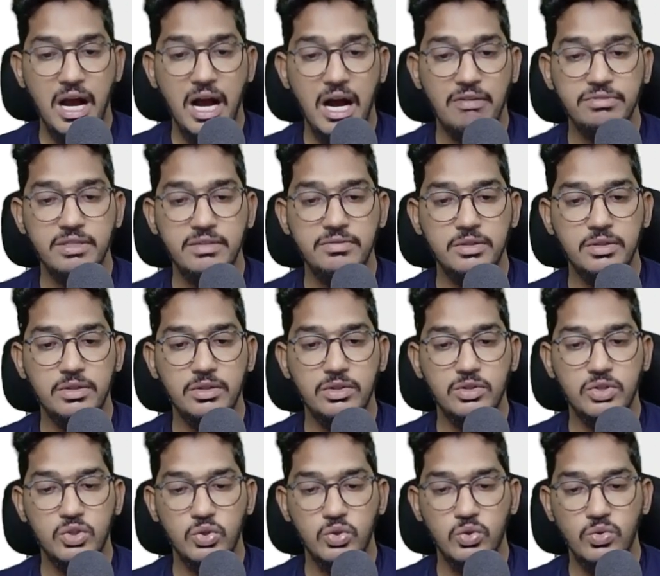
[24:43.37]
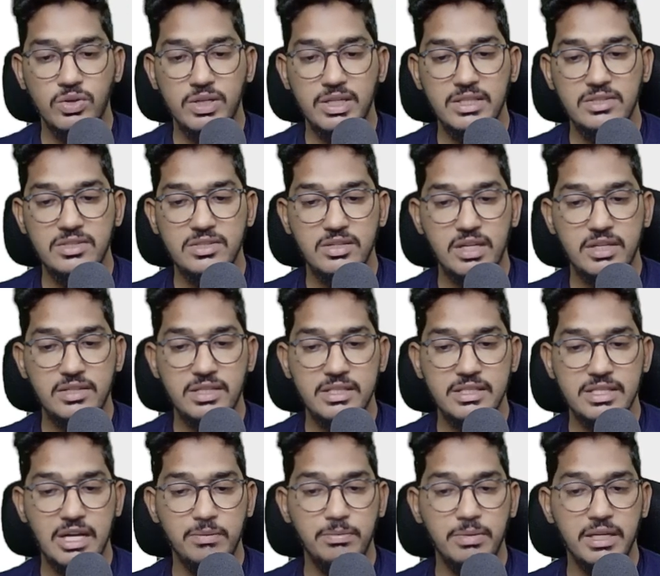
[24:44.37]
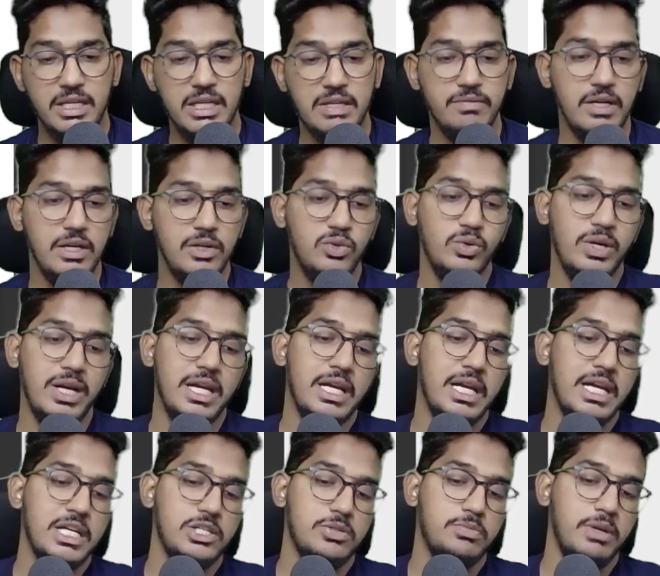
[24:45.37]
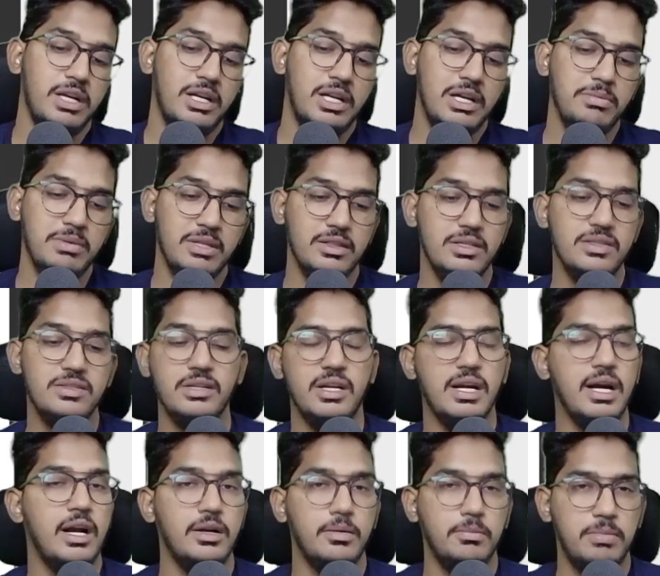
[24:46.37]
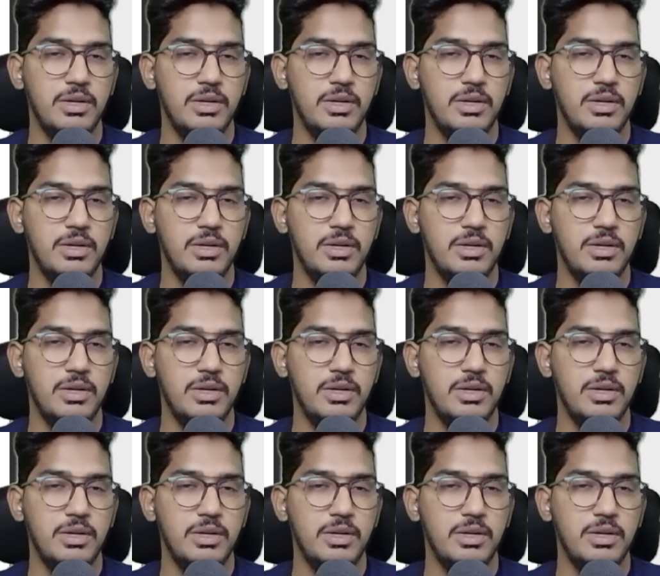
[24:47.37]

However, no instructions have been given to engagement team in this regard.